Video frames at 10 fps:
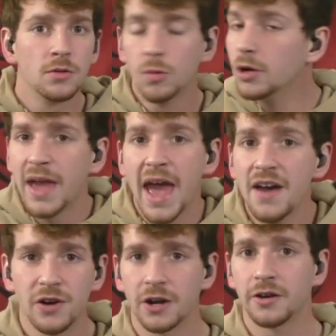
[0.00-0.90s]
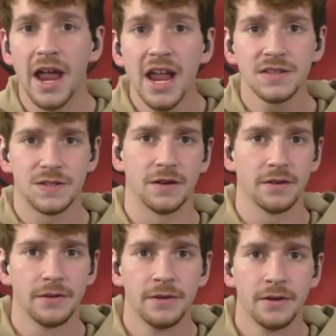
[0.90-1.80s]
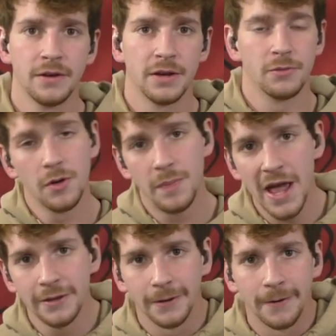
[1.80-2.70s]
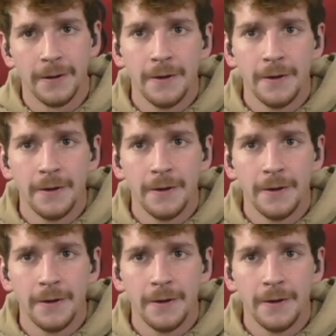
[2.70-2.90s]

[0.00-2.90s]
What do we have on our hands here? Well, Baylor.